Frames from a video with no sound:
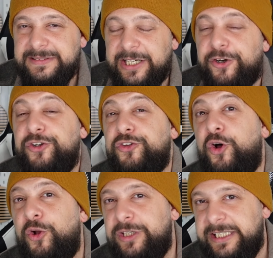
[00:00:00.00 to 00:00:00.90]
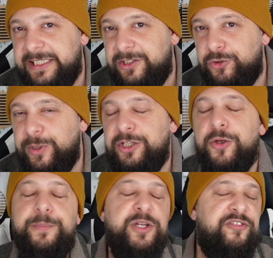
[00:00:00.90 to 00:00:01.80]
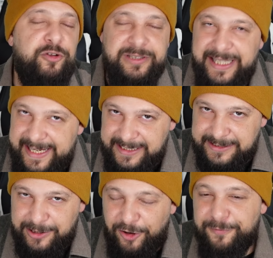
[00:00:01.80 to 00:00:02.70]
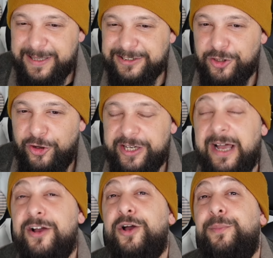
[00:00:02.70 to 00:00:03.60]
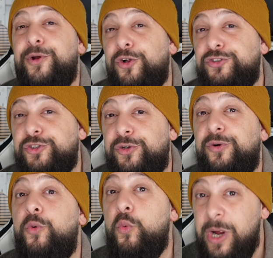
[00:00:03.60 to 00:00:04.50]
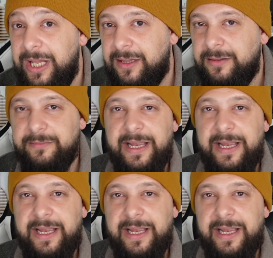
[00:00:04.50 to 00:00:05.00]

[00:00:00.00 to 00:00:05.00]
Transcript: that are not only doing the beautiful days of Barcelona, but also will,